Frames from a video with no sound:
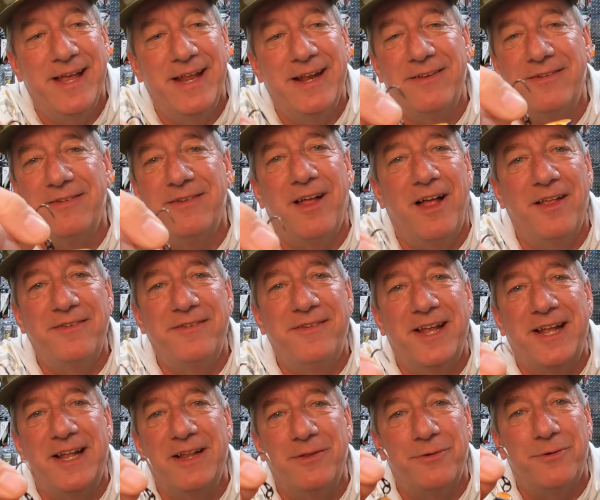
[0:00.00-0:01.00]
it's not
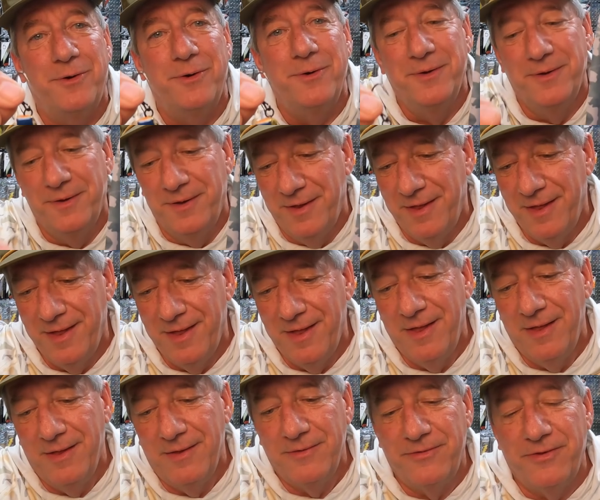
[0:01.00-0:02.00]
sticking through.
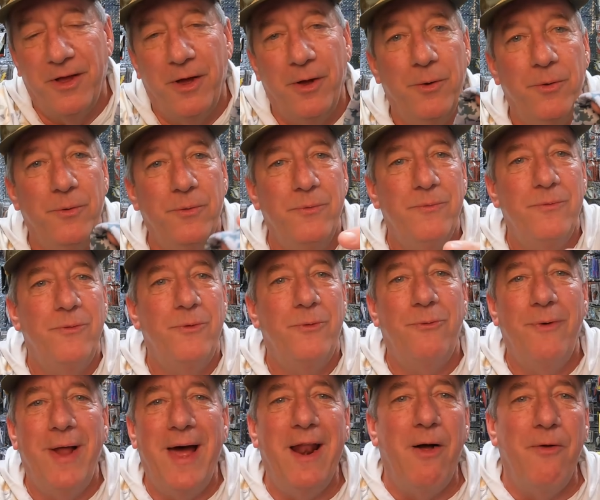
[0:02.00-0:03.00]
So
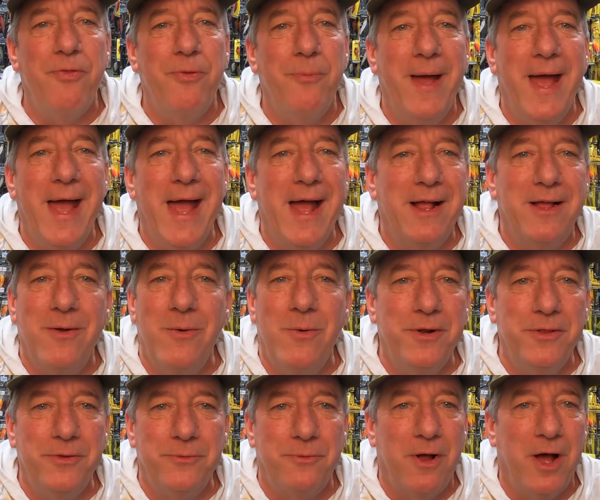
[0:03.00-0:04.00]
right off the bat, going
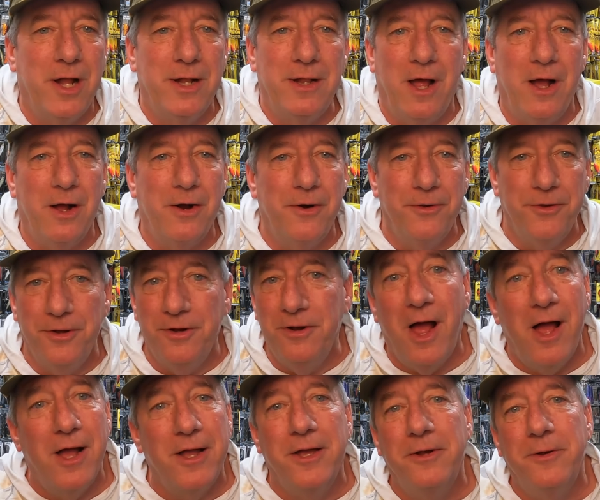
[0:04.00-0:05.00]
in the rod locker, you're
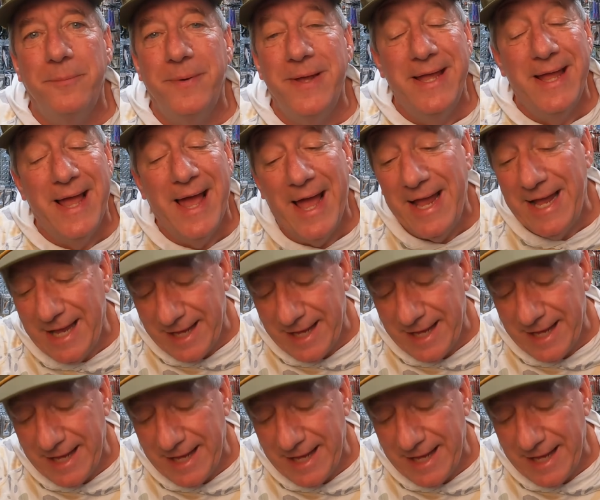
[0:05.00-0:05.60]
not going to be hanging